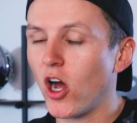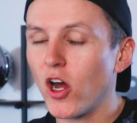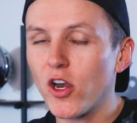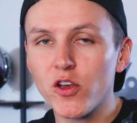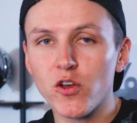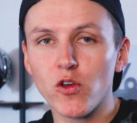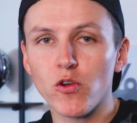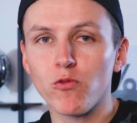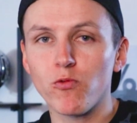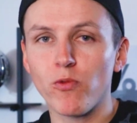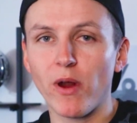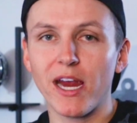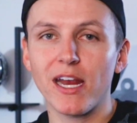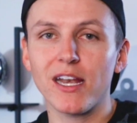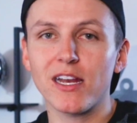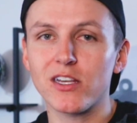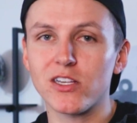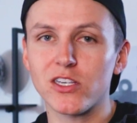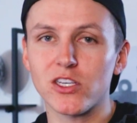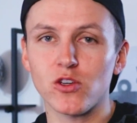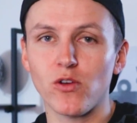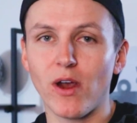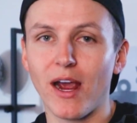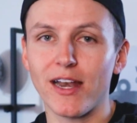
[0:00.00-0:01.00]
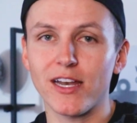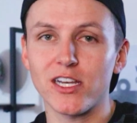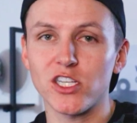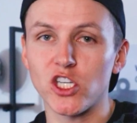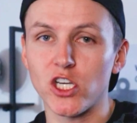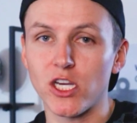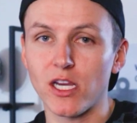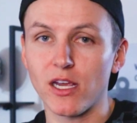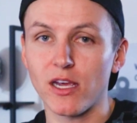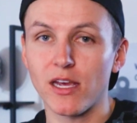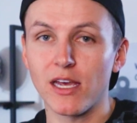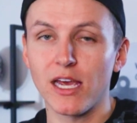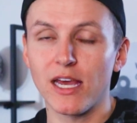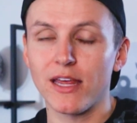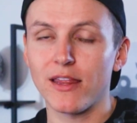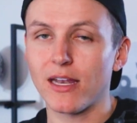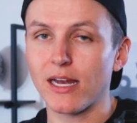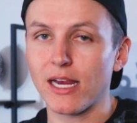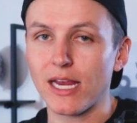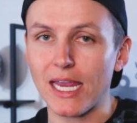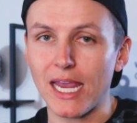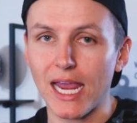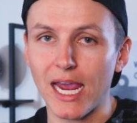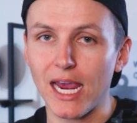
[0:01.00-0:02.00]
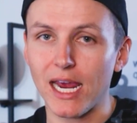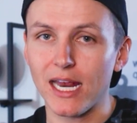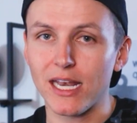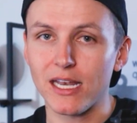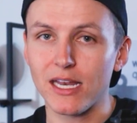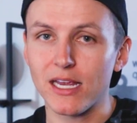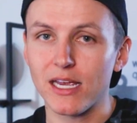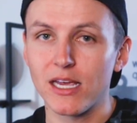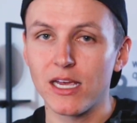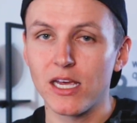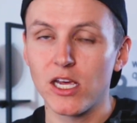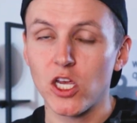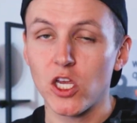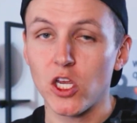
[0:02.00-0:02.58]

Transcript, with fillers: underrated strategy that, again,